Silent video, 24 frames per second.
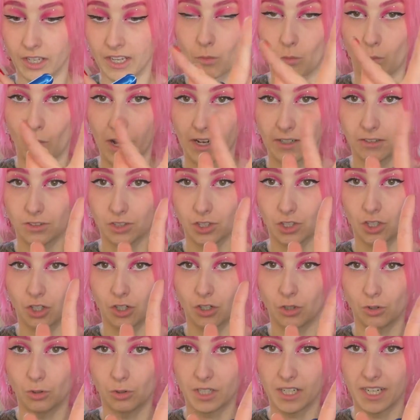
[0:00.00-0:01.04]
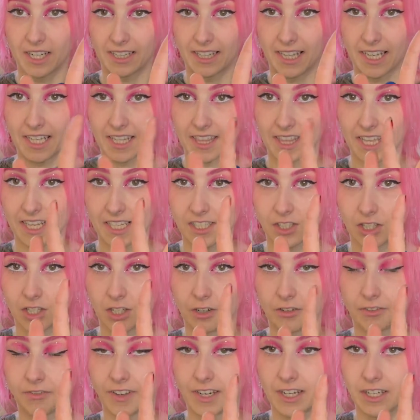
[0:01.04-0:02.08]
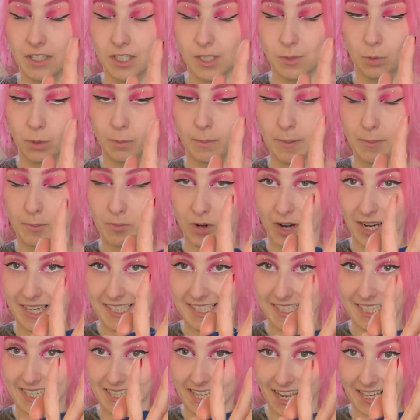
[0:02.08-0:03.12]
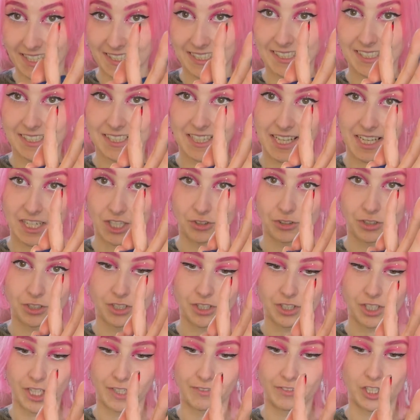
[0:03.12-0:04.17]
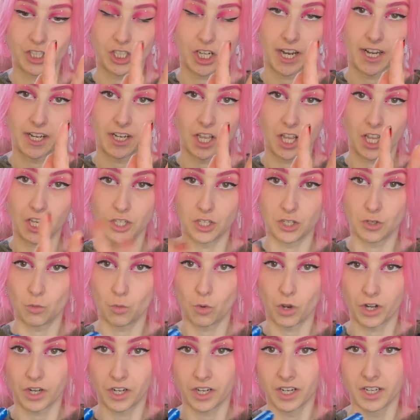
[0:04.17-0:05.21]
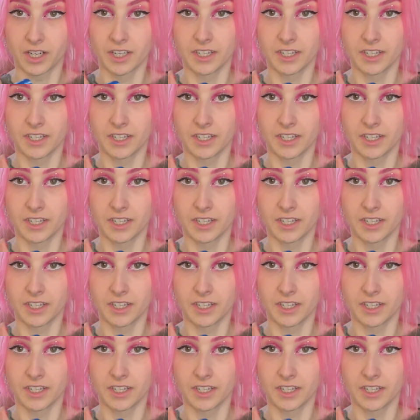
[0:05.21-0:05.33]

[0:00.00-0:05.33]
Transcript: Whilst you're holding it like this, so your fingers would be pressed against the entrance to your vagina, and you want